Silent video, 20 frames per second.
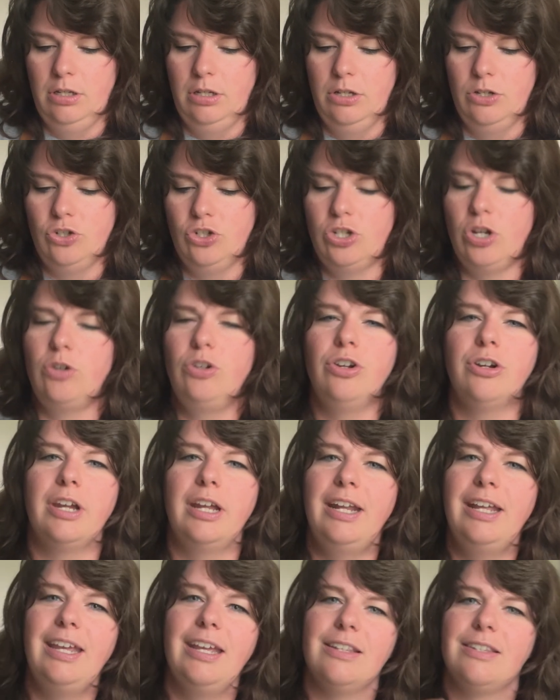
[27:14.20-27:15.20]
so you're going
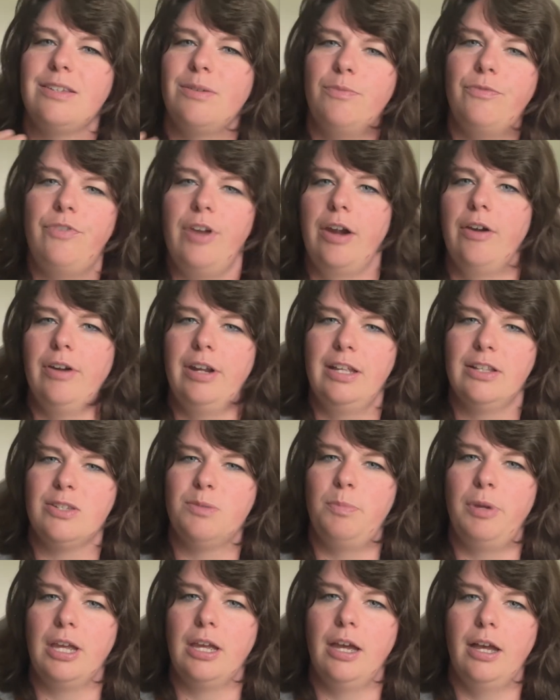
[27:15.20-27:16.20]
to get some variance
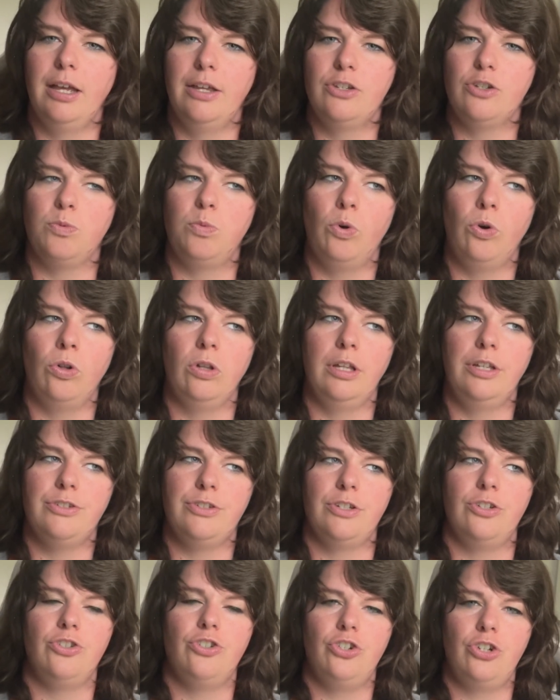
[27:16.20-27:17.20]
because wool
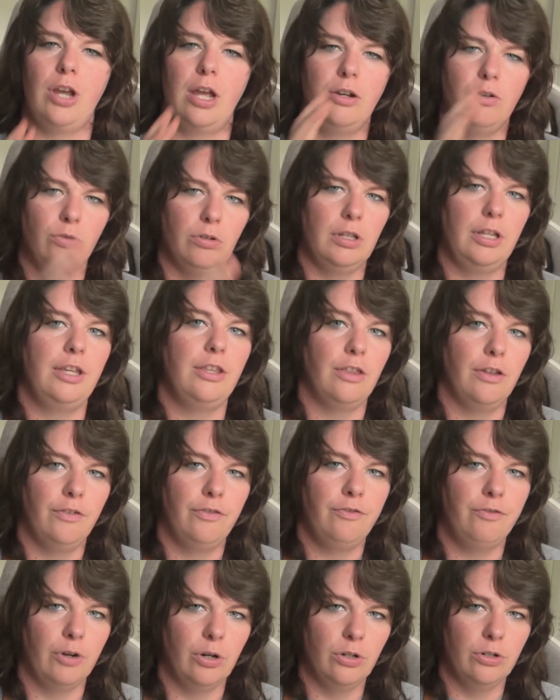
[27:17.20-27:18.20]
isn't generally the
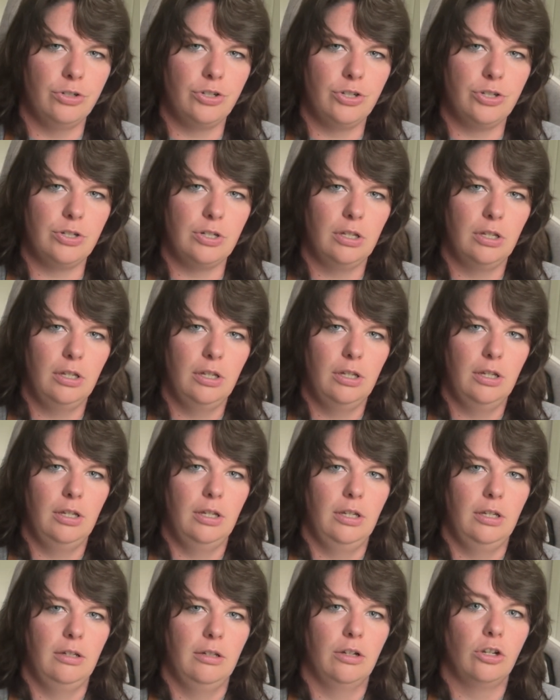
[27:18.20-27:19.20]
first
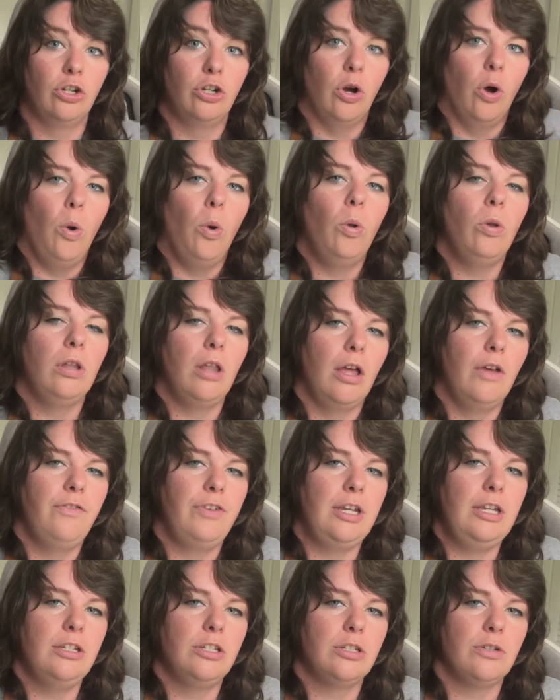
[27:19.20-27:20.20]
goal of
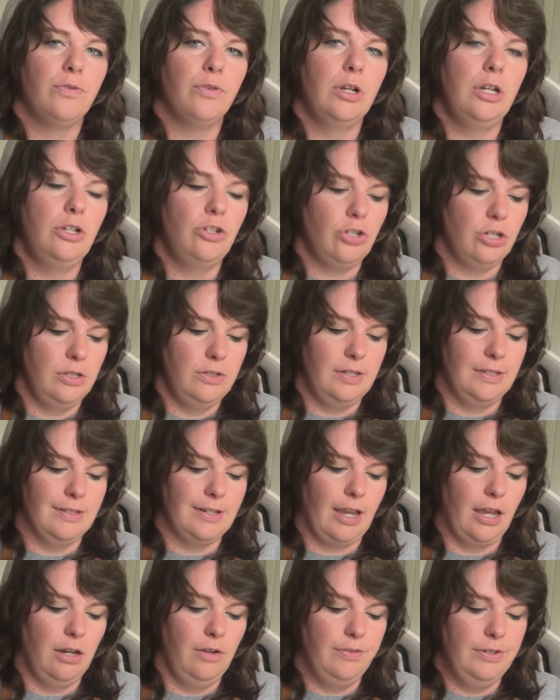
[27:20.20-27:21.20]
East Frisians. It's
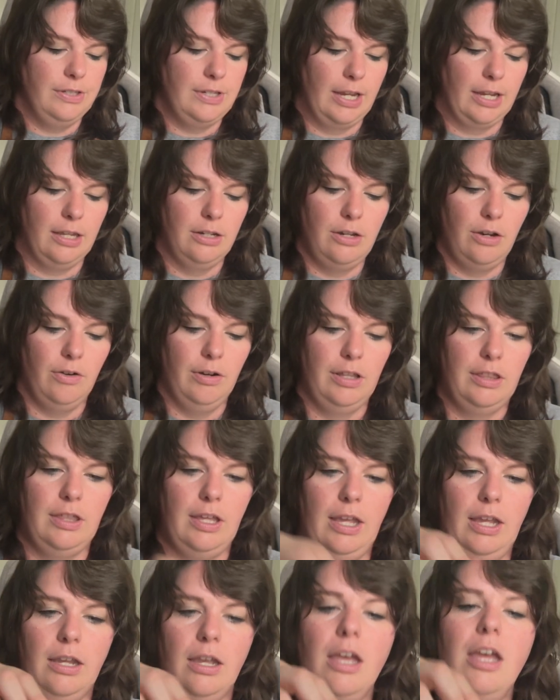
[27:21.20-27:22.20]
kind of a secondary
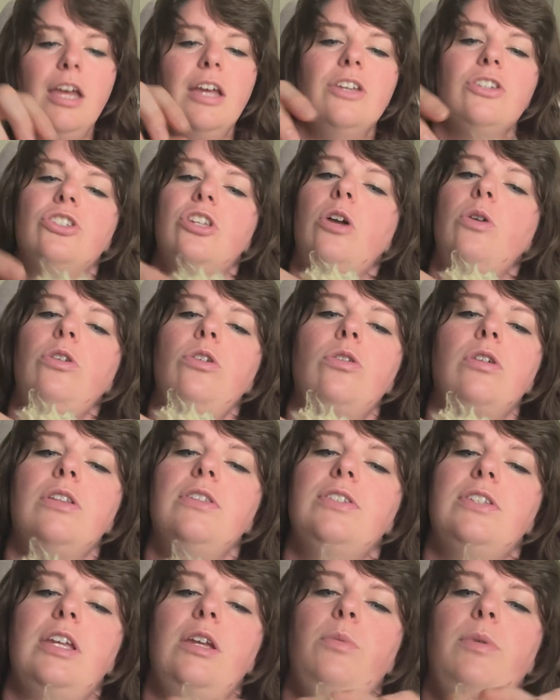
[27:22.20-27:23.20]
thing. So you can
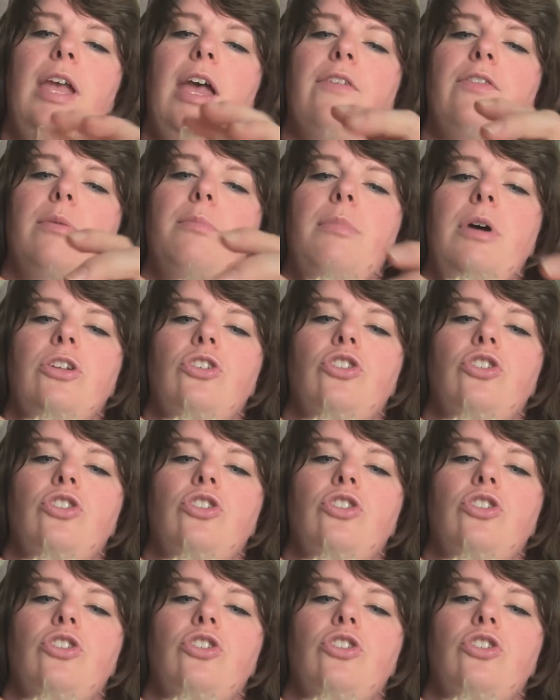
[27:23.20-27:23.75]
see we have a much